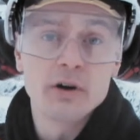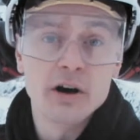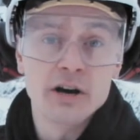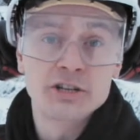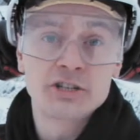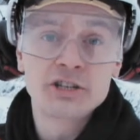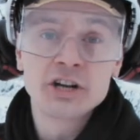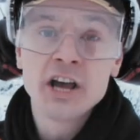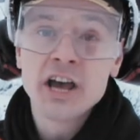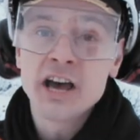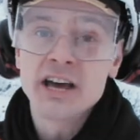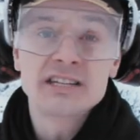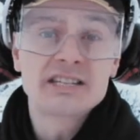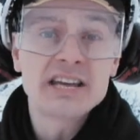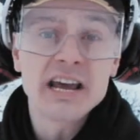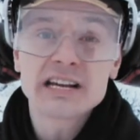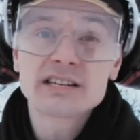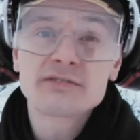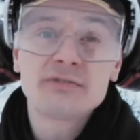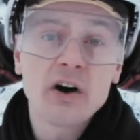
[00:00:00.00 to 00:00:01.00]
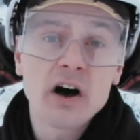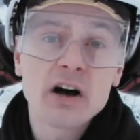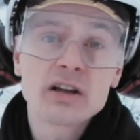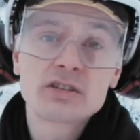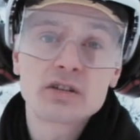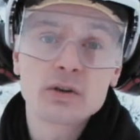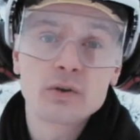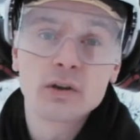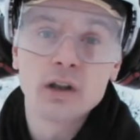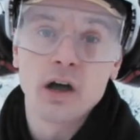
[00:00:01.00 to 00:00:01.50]
much and takes far
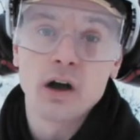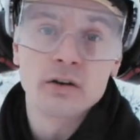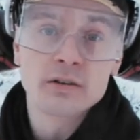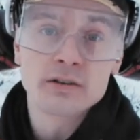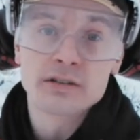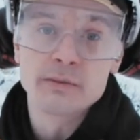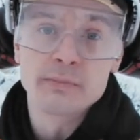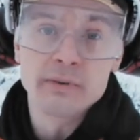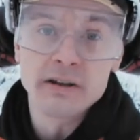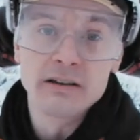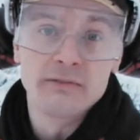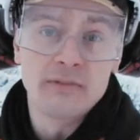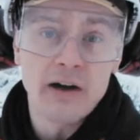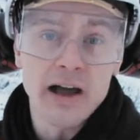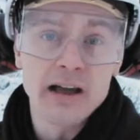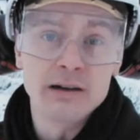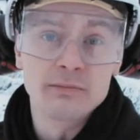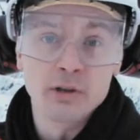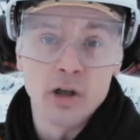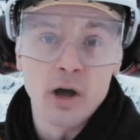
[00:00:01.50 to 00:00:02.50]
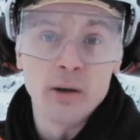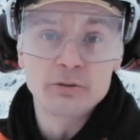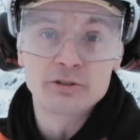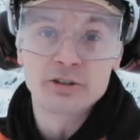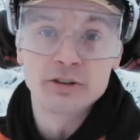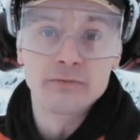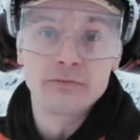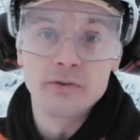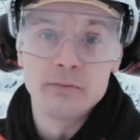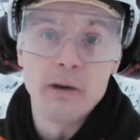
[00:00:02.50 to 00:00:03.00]
too long to be a viable
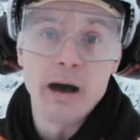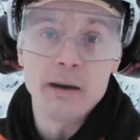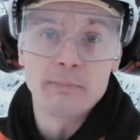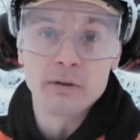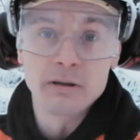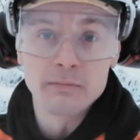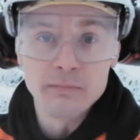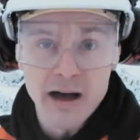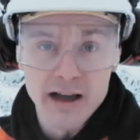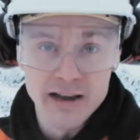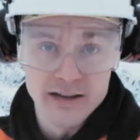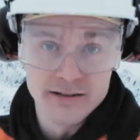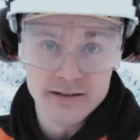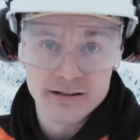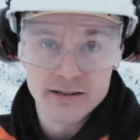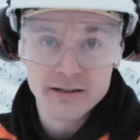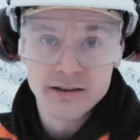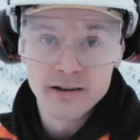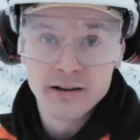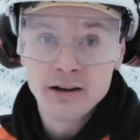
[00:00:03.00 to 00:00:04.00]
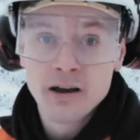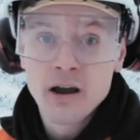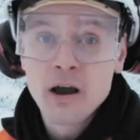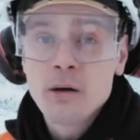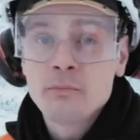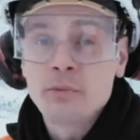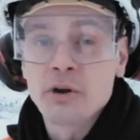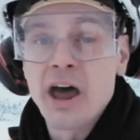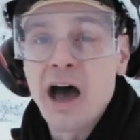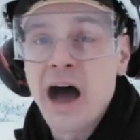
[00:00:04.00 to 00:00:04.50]
option for mapping mines.
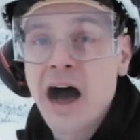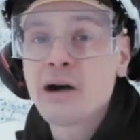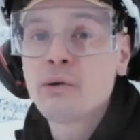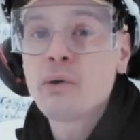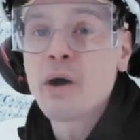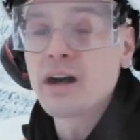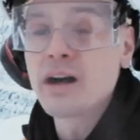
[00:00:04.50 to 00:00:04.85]
But how